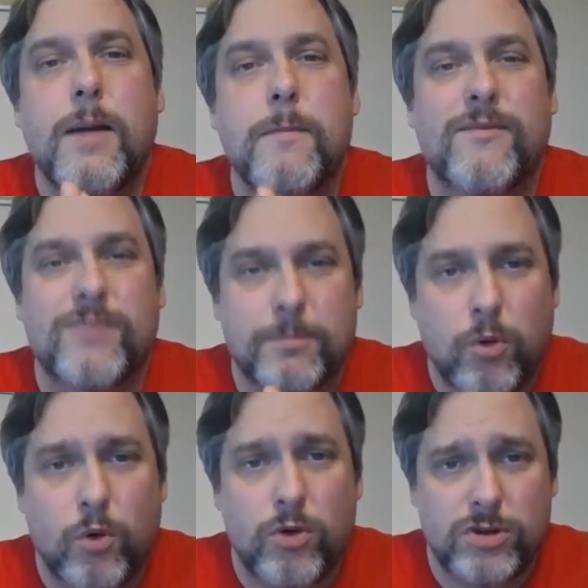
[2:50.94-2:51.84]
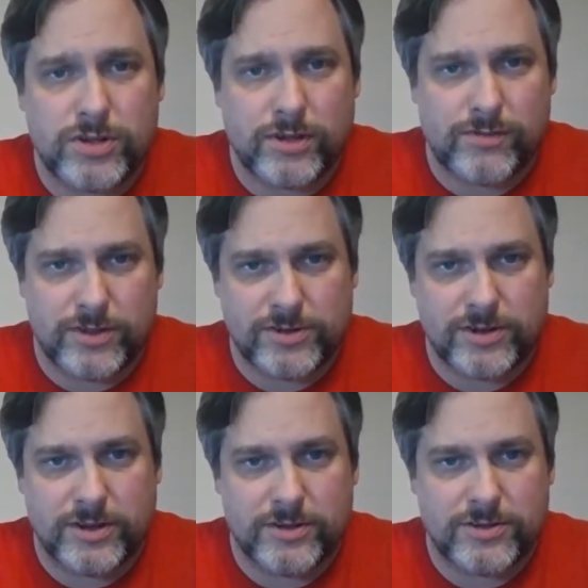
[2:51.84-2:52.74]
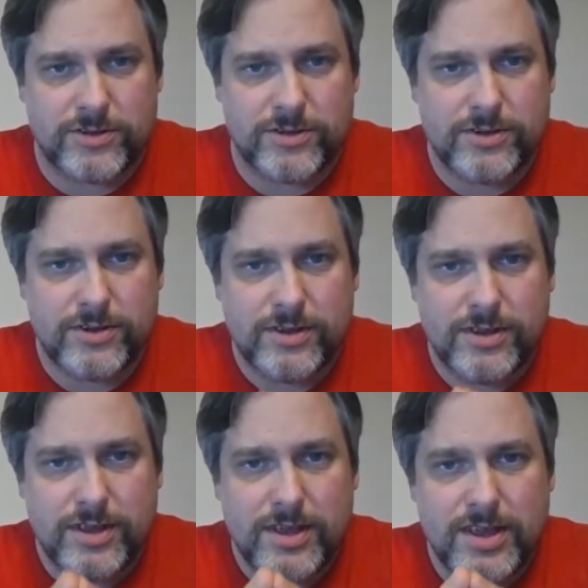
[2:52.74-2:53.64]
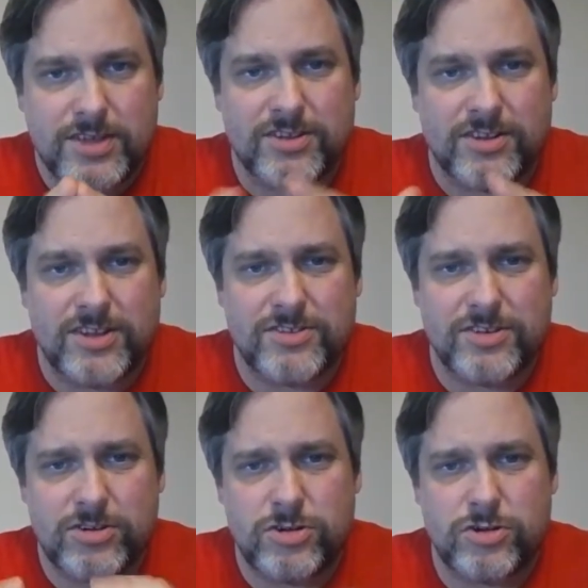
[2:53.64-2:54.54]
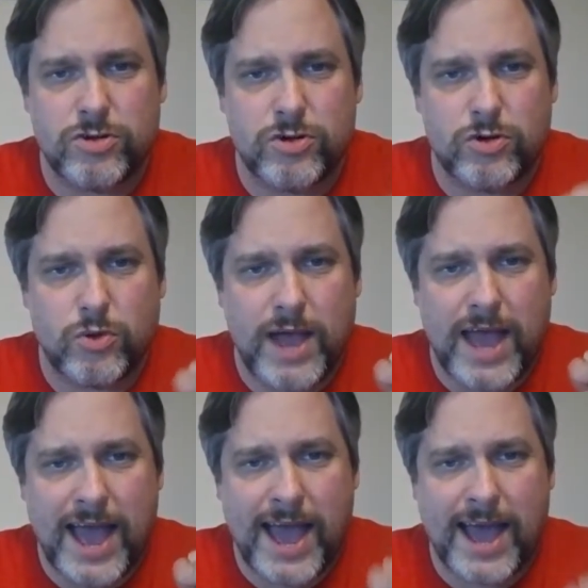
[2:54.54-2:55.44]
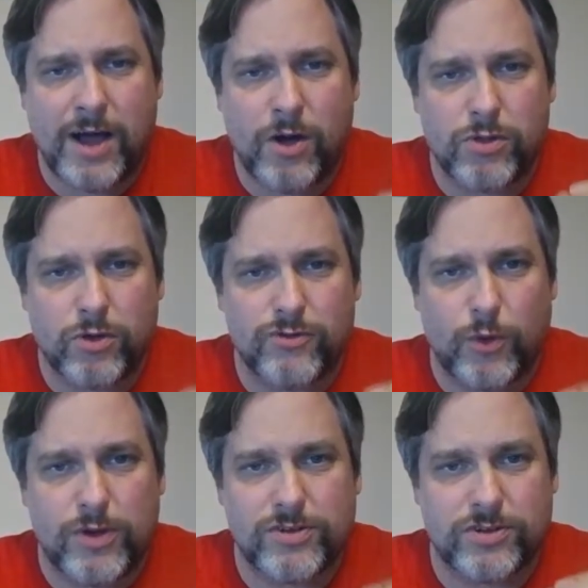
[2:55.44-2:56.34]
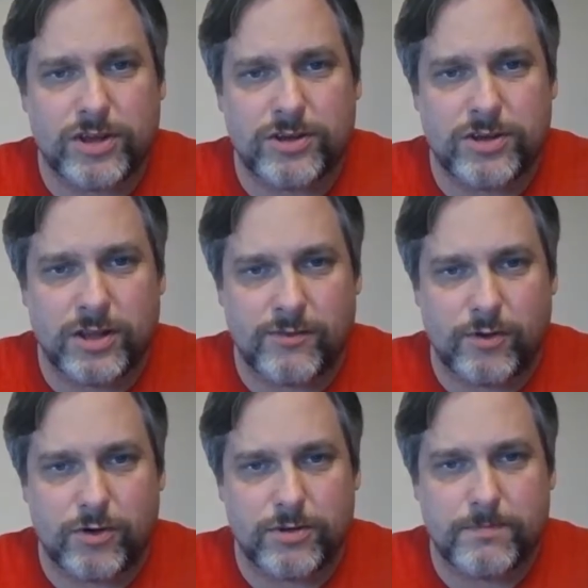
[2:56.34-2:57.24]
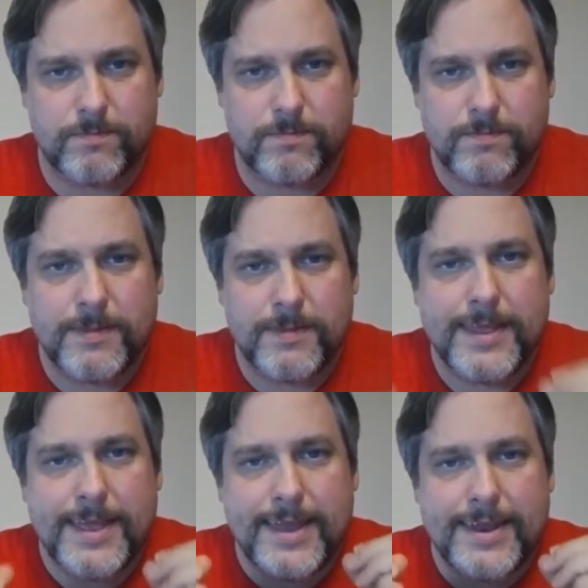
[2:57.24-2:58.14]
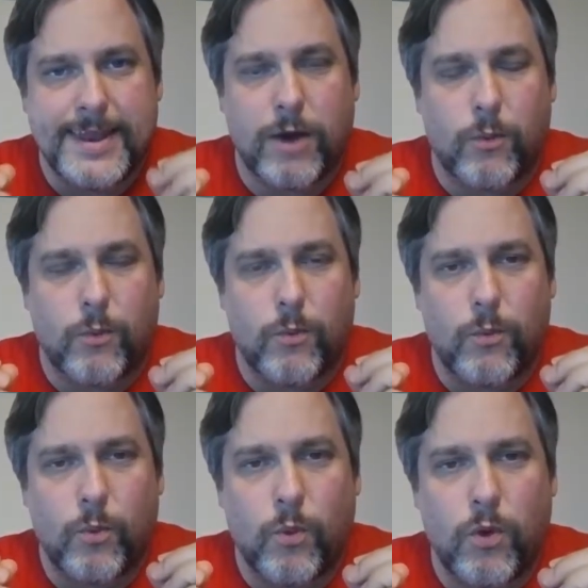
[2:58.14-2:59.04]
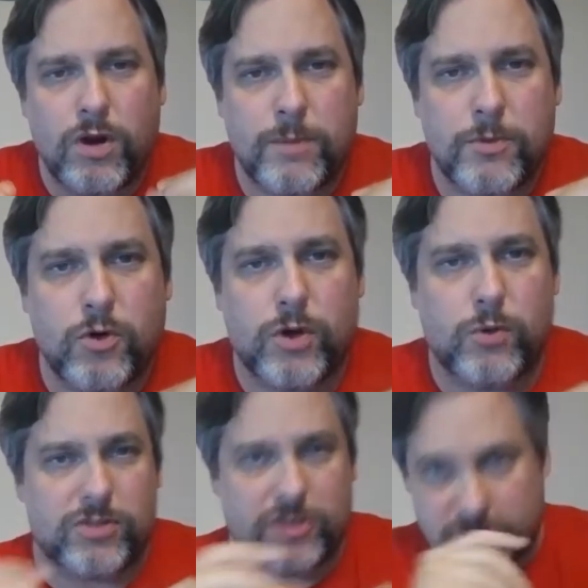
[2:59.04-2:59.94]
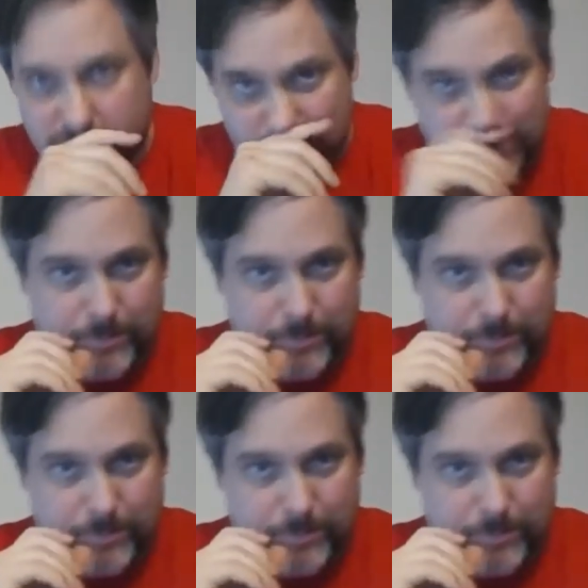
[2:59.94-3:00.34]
But the importance of this is listen to how those voices get delivered. Now, where I'm going with this.